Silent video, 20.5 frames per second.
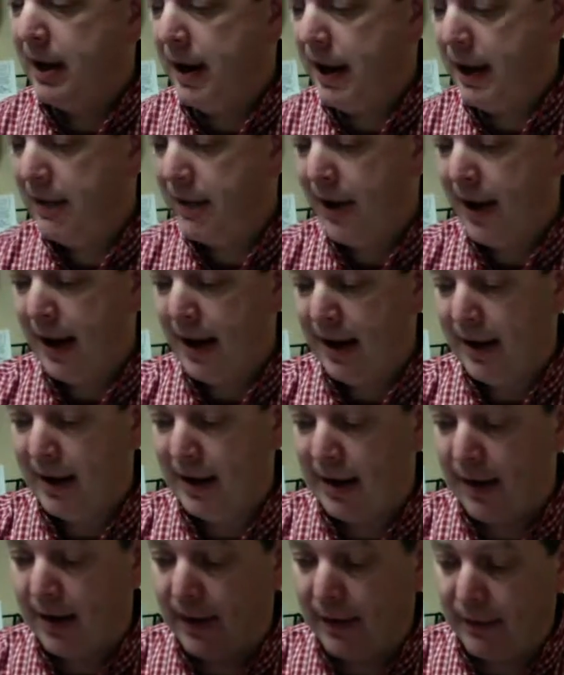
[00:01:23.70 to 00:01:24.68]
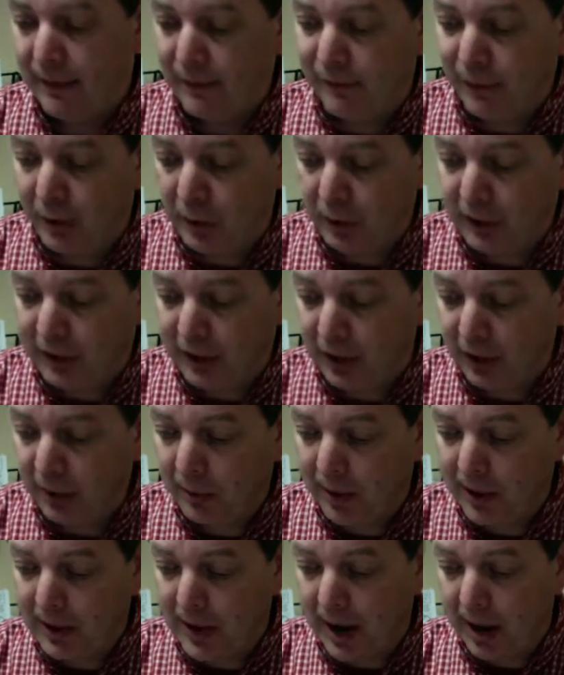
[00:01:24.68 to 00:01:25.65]
and then fold it the other
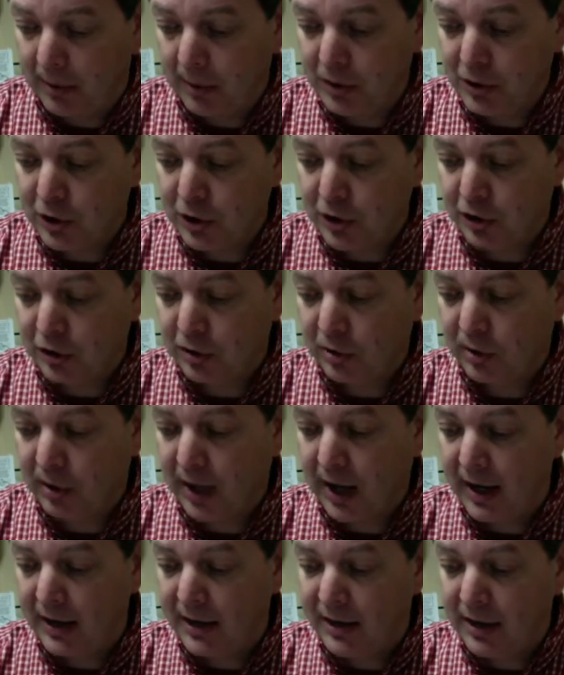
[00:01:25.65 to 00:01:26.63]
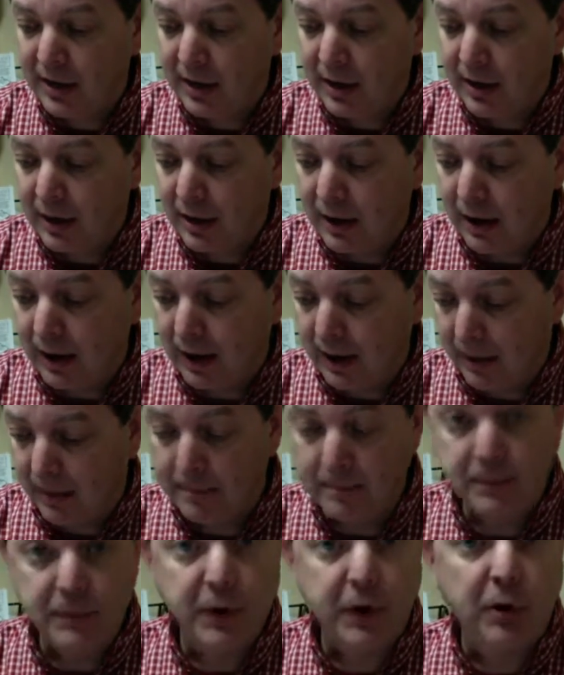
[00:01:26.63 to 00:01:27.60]
way. That will just create
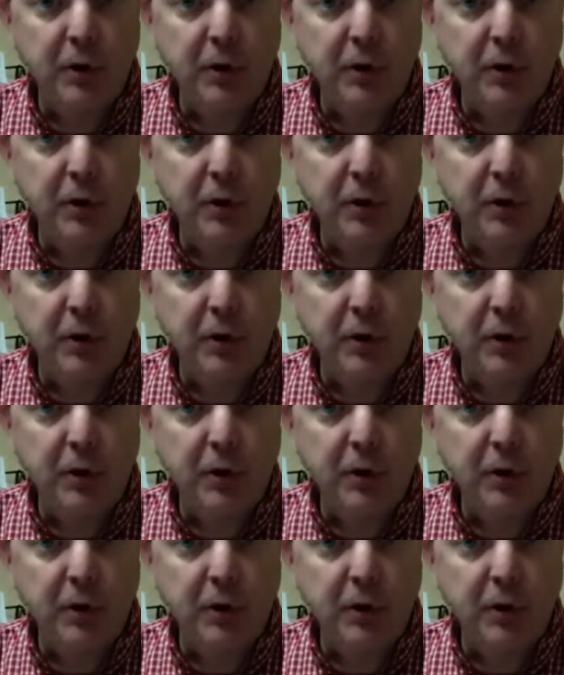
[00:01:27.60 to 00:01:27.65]
the